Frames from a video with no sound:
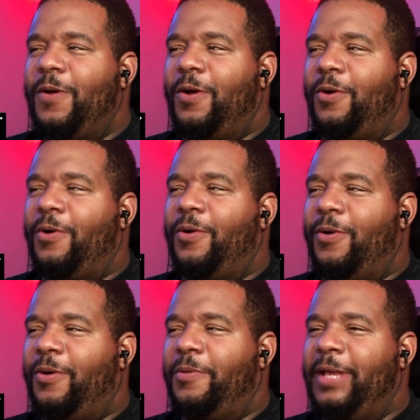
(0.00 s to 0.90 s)
or
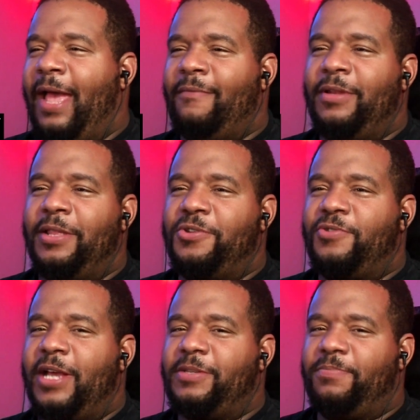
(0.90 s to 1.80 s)
or we have another
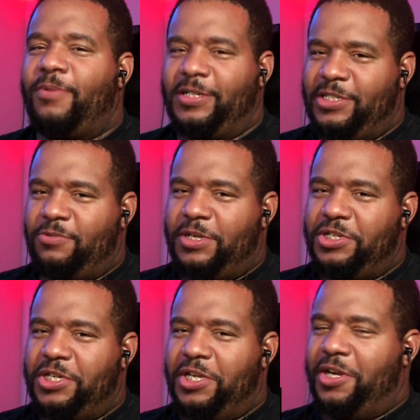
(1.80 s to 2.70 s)
Jurassic Park
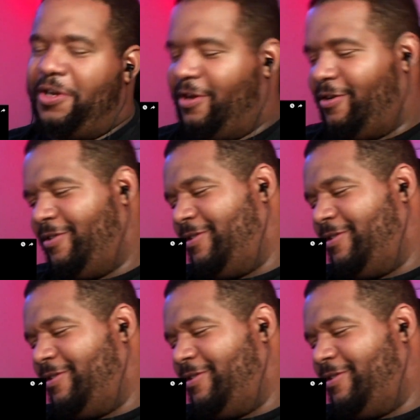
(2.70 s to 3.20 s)
situation here?